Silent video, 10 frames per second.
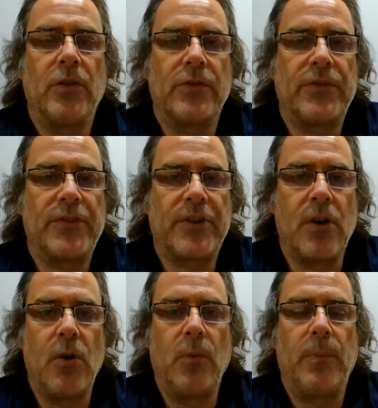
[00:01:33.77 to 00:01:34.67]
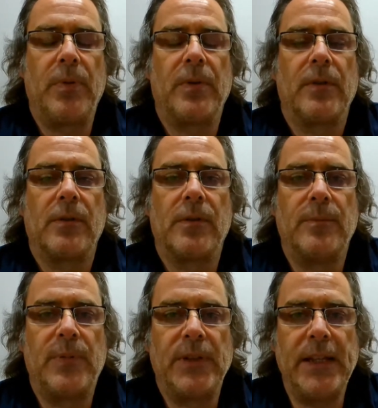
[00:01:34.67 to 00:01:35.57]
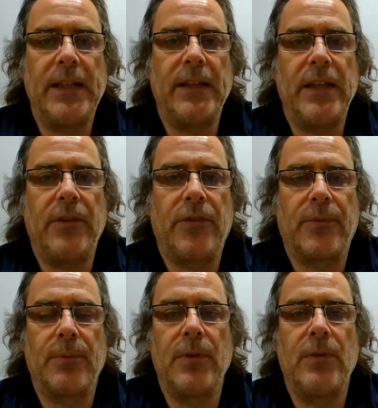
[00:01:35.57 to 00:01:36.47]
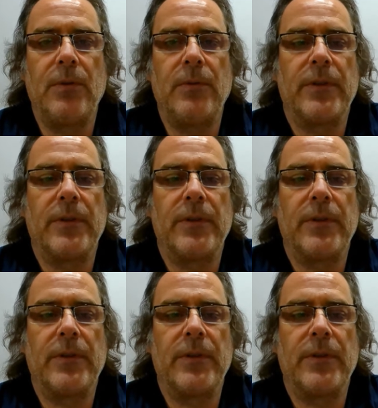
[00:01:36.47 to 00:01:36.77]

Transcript: your scope completely through.